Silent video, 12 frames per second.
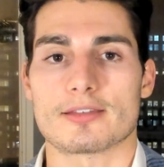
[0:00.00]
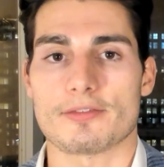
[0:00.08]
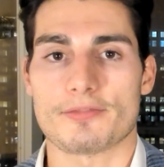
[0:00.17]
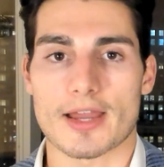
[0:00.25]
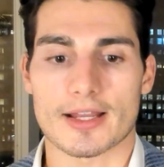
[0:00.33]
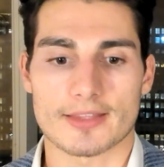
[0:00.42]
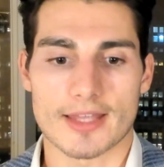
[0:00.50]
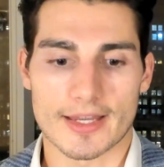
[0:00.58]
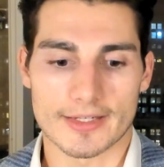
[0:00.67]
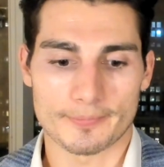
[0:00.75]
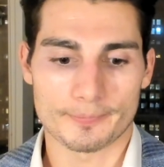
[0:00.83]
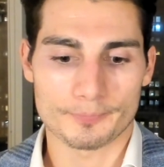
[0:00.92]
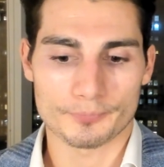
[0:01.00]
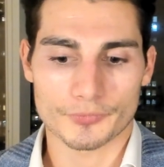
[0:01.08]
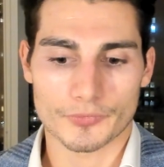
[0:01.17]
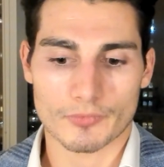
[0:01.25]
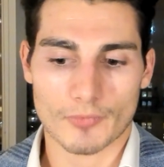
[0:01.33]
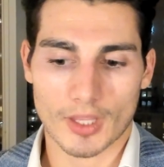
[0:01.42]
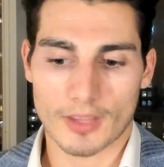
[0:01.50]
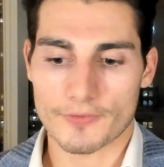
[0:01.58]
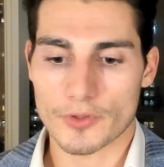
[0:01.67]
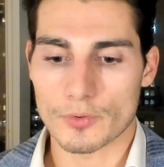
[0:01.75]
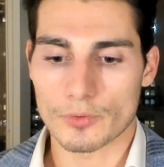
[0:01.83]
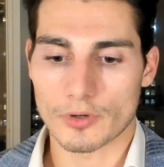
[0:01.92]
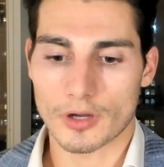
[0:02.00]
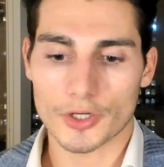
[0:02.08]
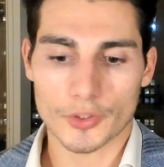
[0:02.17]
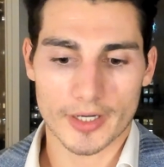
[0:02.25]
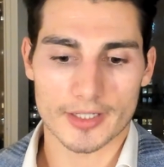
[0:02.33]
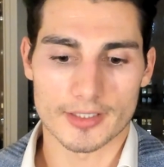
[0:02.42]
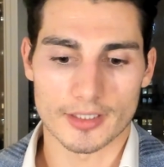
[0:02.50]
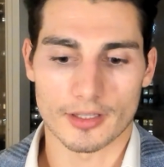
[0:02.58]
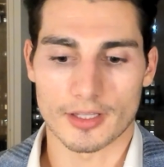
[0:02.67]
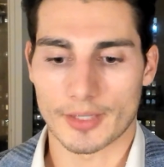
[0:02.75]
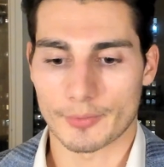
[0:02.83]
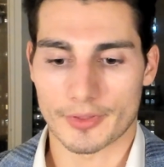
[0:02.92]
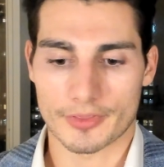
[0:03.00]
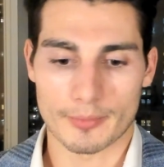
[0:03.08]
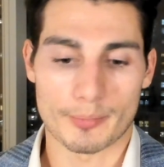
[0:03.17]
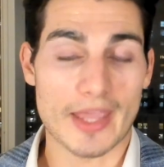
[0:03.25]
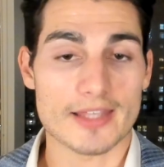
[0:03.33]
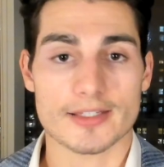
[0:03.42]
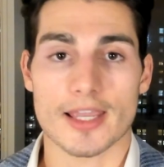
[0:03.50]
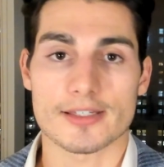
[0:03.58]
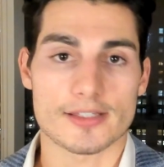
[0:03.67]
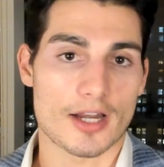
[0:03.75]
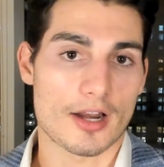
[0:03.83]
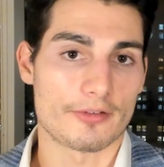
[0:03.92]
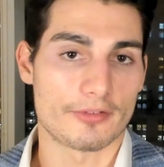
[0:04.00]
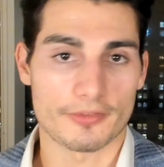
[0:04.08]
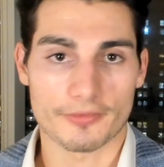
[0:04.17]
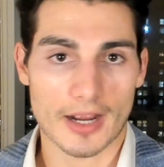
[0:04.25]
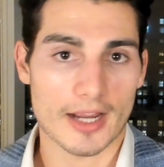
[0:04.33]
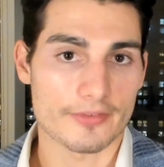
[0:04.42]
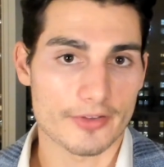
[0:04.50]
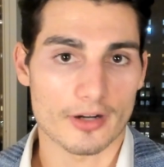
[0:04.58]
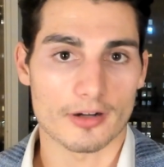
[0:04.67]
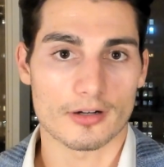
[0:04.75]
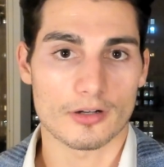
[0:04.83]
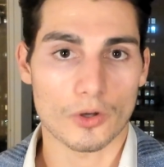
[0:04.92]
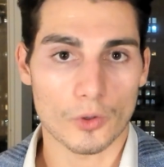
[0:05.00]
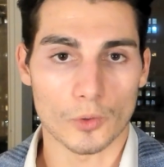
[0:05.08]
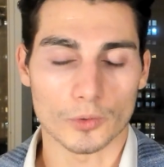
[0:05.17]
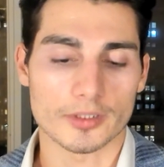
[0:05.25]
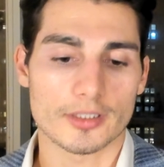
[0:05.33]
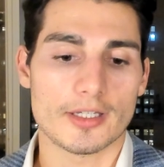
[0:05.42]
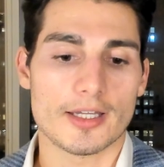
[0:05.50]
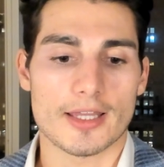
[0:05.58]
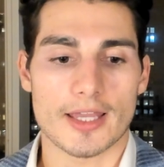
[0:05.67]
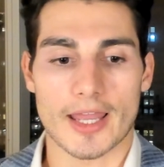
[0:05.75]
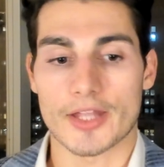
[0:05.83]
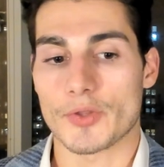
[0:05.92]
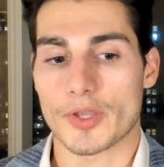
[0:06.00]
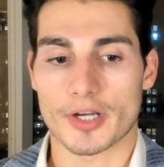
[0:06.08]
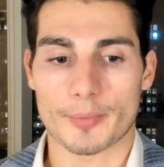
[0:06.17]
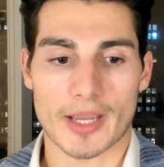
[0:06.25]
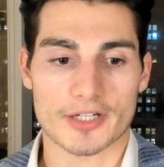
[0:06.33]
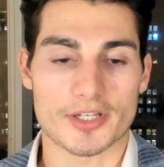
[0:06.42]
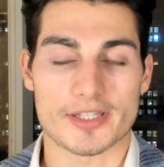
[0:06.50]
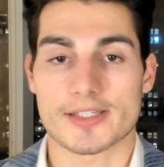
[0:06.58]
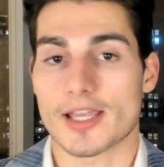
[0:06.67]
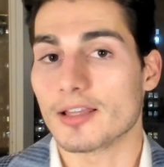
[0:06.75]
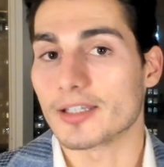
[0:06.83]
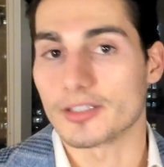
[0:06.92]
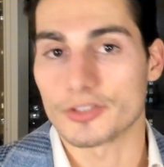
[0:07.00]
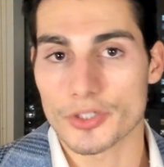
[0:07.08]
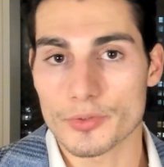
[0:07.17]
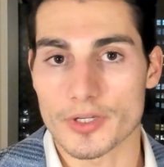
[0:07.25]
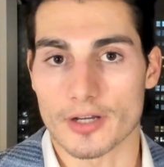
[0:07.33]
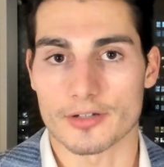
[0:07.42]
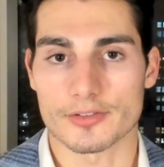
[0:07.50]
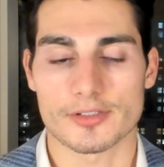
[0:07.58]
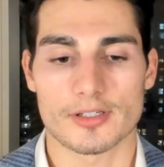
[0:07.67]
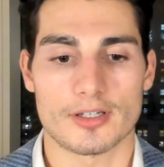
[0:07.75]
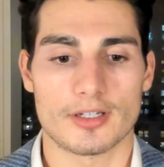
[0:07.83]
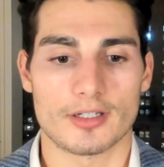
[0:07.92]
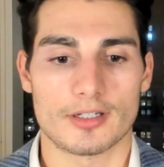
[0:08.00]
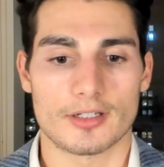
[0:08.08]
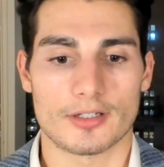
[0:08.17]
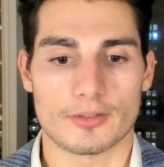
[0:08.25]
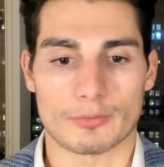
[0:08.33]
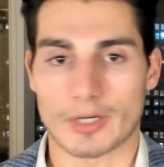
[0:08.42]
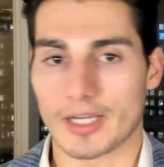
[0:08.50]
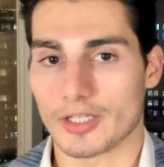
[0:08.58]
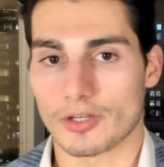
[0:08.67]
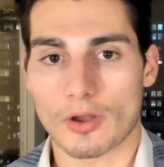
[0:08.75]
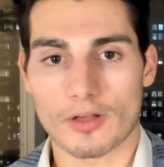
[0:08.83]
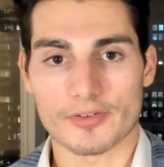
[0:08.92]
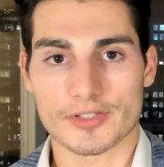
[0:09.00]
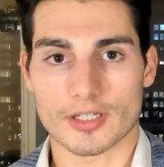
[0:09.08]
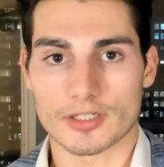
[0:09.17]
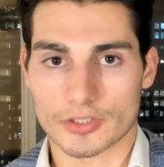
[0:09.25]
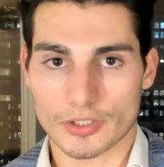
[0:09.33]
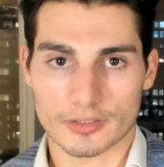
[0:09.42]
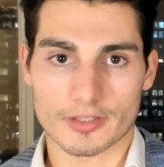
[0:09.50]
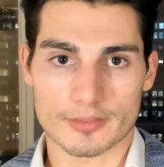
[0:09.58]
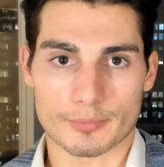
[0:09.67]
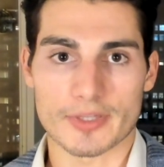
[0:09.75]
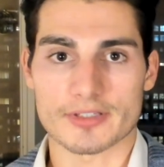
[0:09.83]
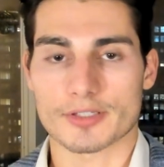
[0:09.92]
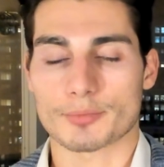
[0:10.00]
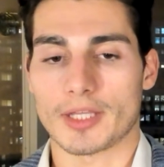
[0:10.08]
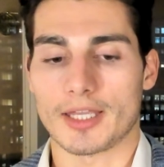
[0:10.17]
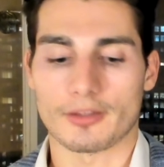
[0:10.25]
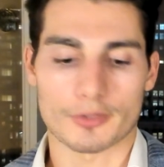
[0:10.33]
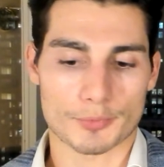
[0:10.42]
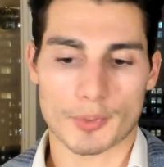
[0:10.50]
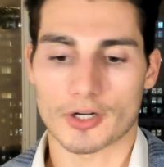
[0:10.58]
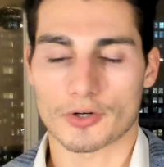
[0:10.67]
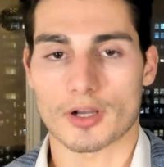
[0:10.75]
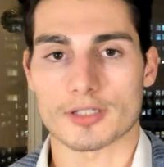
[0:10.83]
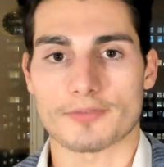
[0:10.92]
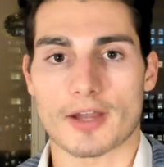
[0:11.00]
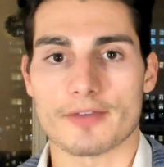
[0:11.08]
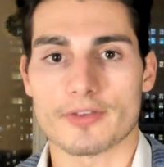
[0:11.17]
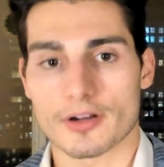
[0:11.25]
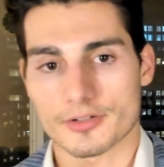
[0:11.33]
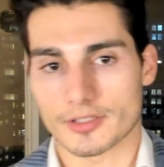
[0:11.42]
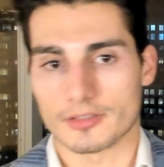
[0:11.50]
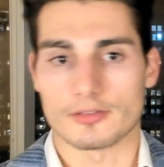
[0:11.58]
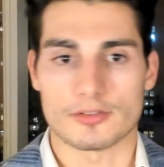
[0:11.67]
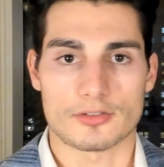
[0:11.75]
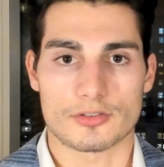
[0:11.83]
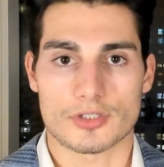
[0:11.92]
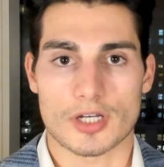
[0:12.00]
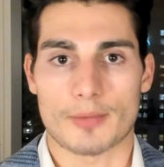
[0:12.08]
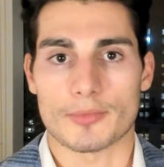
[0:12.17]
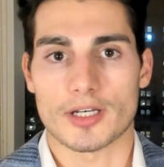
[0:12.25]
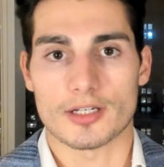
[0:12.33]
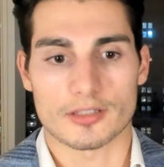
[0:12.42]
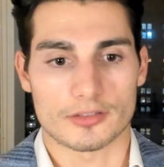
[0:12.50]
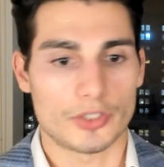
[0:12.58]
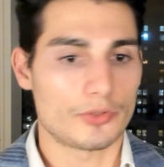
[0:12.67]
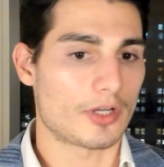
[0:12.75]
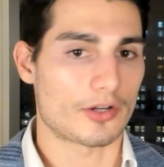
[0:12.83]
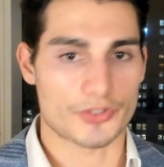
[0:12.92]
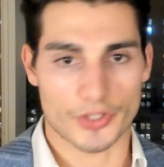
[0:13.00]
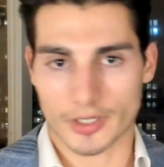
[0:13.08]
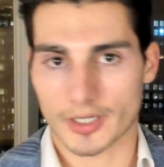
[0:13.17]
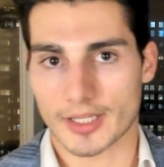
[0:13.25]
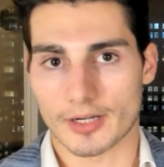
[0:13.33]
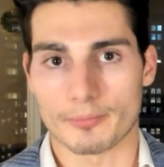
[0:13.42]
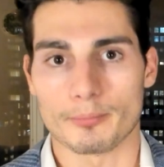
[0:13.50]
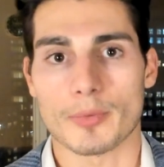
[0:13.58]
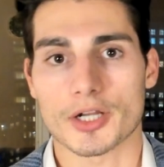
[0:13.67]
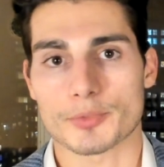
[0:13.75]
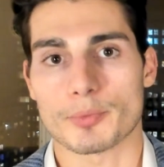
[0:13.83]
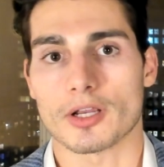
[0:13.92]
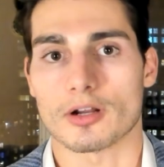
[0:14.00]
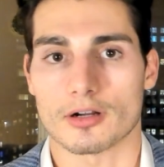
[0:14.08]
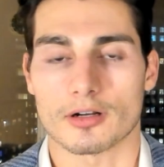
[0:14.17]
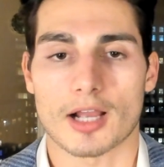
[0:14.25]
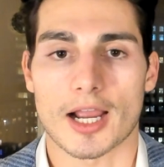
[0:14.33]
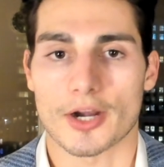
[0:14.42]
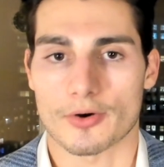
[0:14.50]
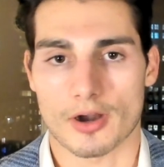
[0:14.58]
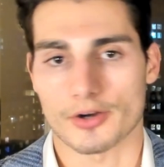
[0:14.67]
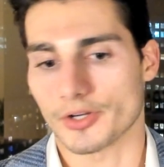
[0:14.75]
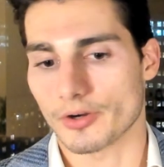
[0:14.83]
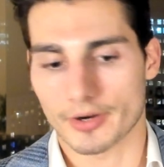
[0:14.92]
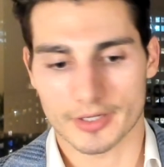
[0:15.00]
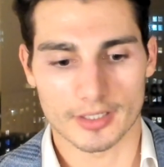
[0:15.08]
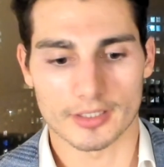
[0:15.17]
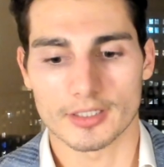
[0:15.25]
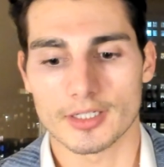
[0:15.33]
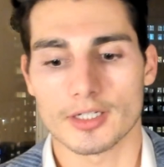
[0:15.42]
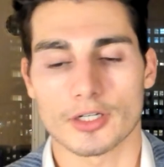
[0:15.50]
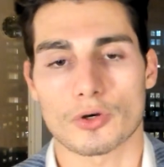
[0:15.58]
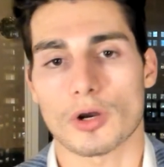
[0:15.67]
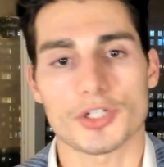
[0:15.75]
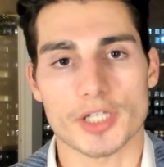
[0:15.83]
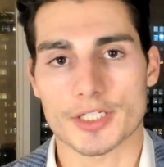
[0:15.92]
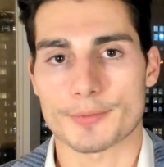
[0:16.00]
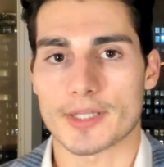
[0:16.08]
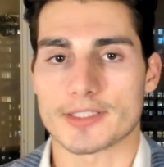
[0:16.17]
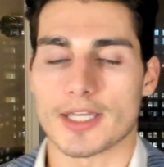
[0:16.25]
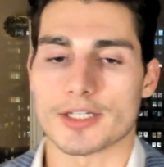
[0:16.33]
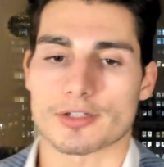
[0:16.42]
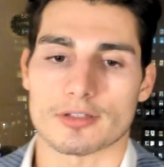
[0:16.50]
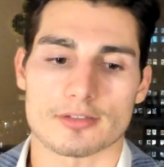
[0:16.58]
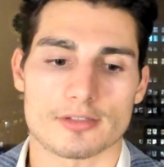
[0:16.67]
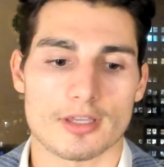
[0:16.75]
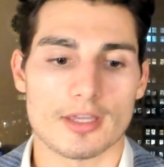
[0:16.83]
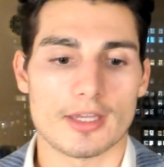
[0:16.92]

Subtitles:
fact that if you underwrite a deal with a base case scenario of a 5-year hold and you end up actually selling in 2 years, right? You all of a sudden took this business plan that was spread across 5 years and jammed it into 2 years, and you're going to get a much bigger IRR. You're going to crush expectations.